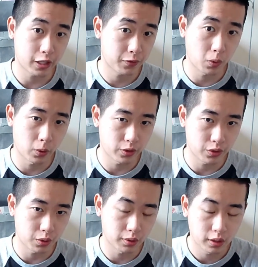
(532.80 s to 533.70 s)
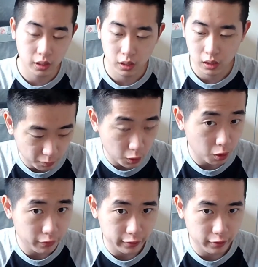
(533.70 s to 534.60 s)
forward to
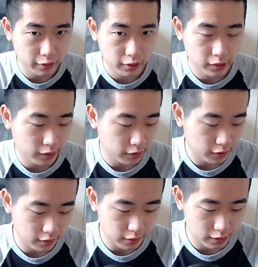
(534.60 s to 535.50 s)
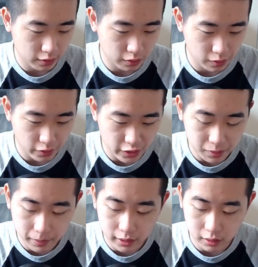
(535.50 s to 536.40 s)
COVID. So it's
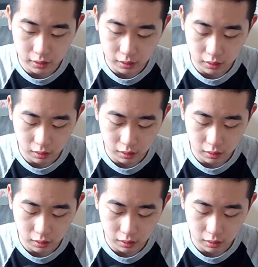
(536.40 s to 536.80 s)
been